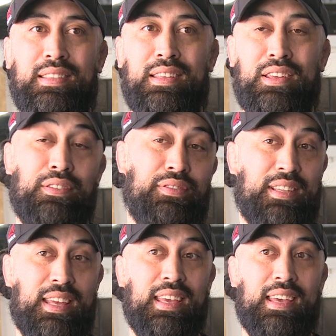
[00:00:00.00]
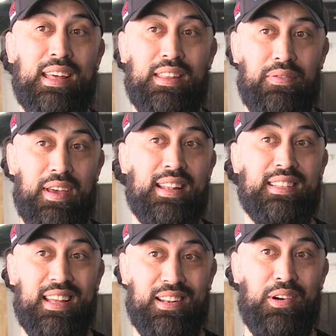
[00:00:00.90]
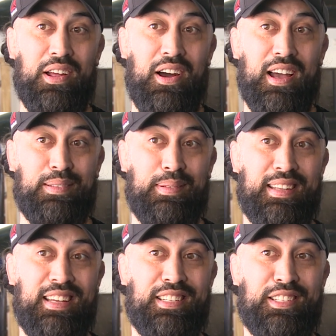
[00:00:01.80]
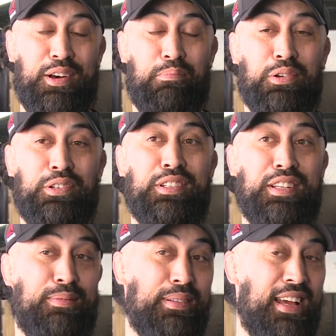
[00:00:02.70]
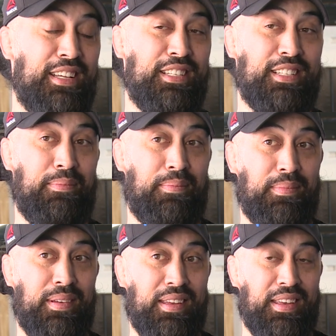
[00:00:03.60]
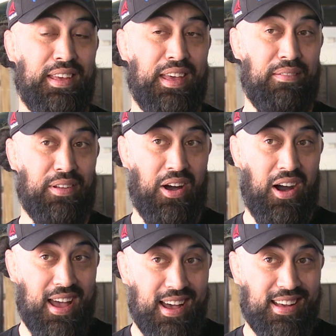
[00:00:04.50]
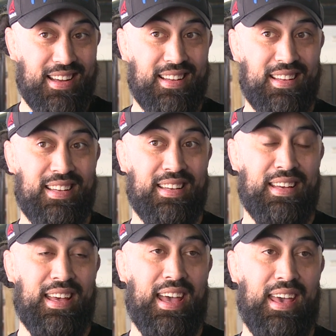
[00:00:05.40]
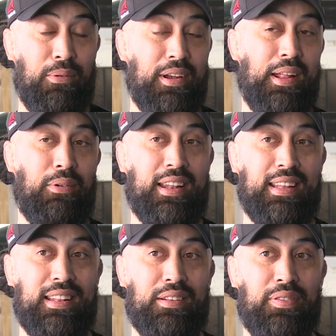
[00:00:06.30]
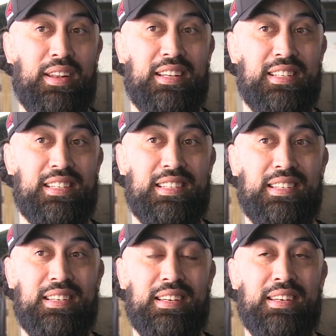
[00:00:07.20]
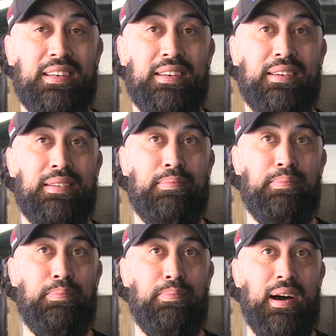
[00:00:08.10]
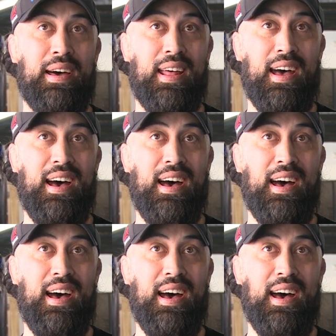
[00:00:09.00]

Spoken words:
the UFC and the fans had quite high expectations, so it pushed his expectations up even higher. He really wanted to get the finish, but